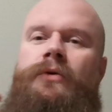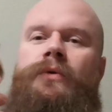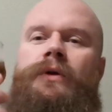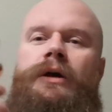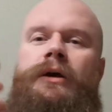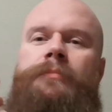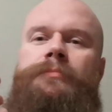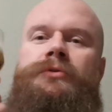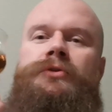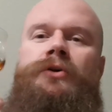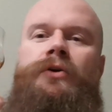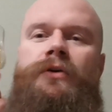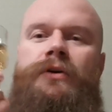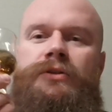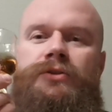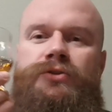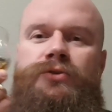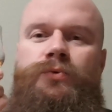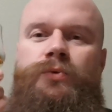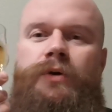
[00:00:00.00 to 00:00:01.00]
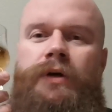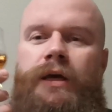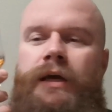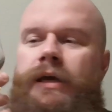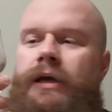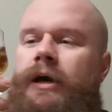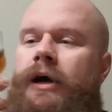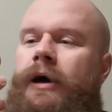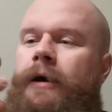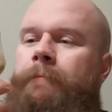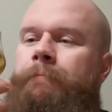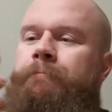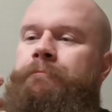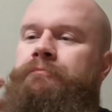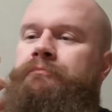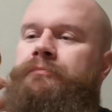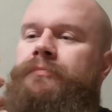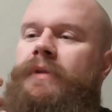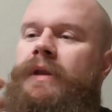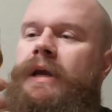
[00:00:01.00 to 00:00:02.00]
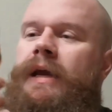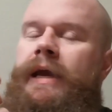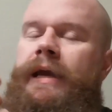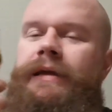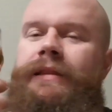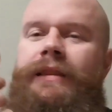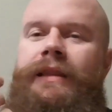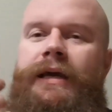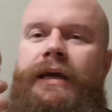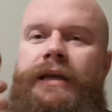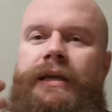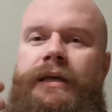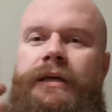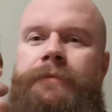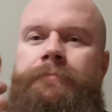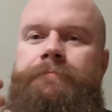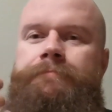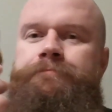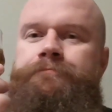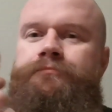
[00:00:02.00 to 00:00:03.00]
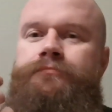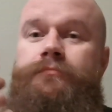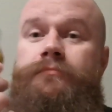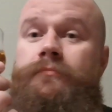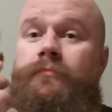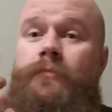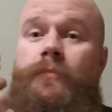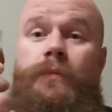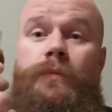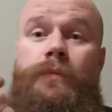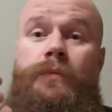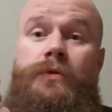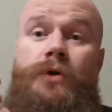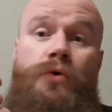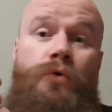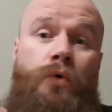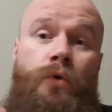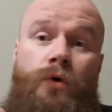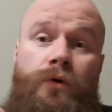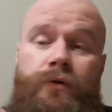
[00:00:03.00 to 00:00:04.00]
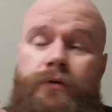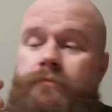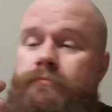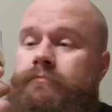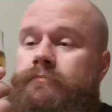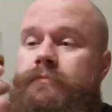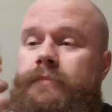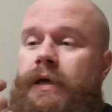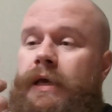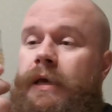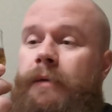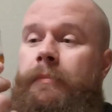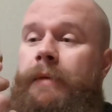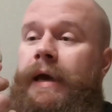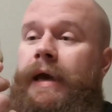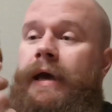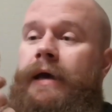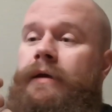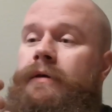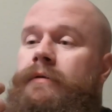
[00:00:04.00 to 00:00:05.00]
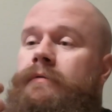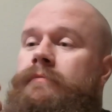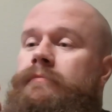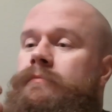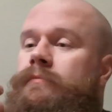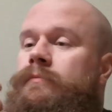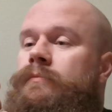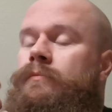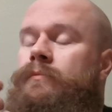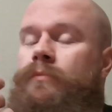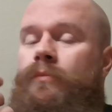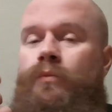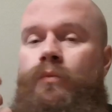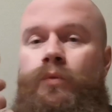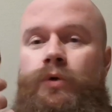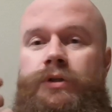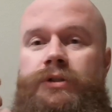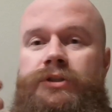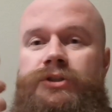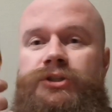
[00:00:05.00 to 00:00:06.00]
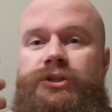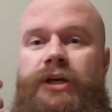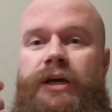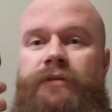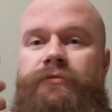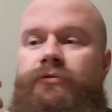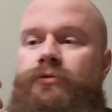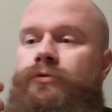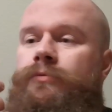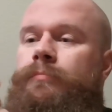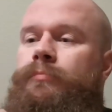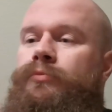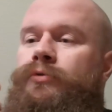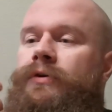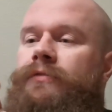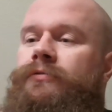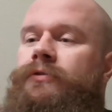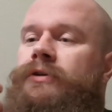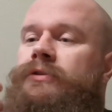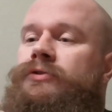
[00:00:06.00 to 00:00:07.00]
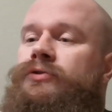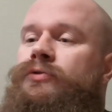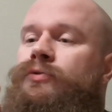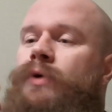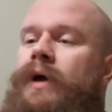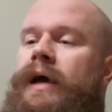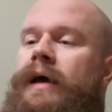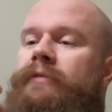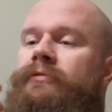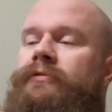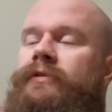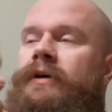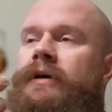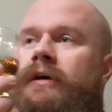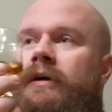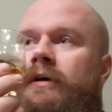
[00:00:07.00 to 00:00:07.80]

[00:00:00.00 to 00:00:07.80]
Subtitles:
going up talking to a lady or a man, whichever preference you have.